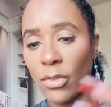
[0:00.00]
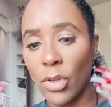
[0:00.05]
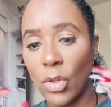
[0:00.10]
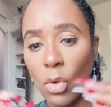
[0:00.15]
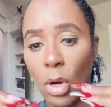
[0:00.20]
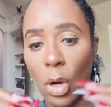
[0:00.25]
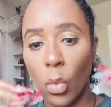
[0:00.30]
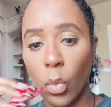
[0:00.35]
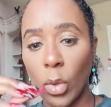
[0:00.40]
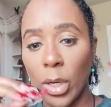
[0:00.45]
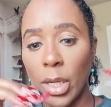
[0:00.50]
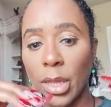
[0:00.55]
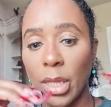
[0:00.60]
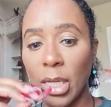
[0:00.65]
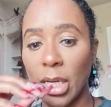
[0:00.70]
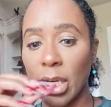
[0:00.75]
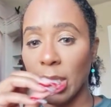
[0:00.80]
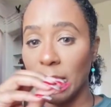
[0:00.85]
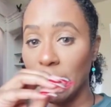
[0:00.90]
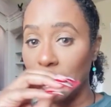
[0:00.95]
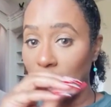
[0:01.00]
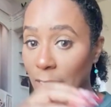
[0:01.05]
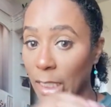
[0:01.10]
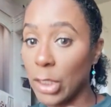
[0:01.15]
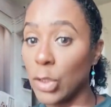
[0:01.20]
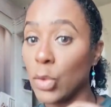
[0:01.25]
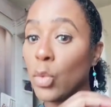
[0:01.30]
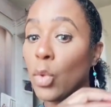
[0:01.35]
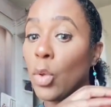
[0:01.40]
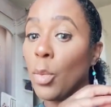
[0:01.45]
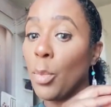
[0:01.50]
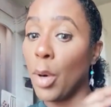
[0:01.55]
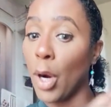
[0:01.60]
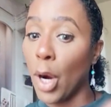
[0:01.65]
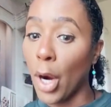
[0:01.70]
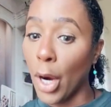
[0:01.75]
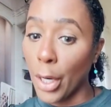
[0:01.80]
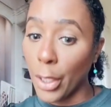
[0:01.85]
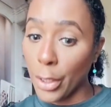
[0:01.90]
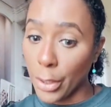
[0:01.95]
If you are with a sexual
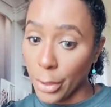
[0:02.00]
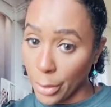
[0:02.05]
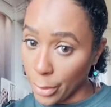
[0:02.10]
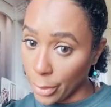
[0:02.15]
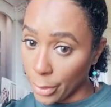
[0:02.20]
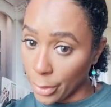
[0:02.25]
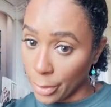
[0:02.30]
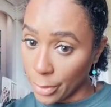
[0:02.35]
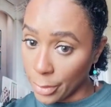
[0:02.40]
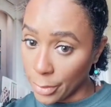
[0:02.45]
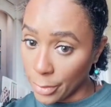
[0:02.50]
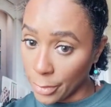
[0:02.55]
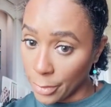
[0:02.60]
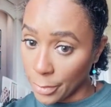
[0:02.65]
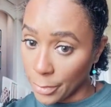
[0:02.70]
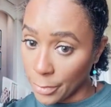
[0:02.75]
partner,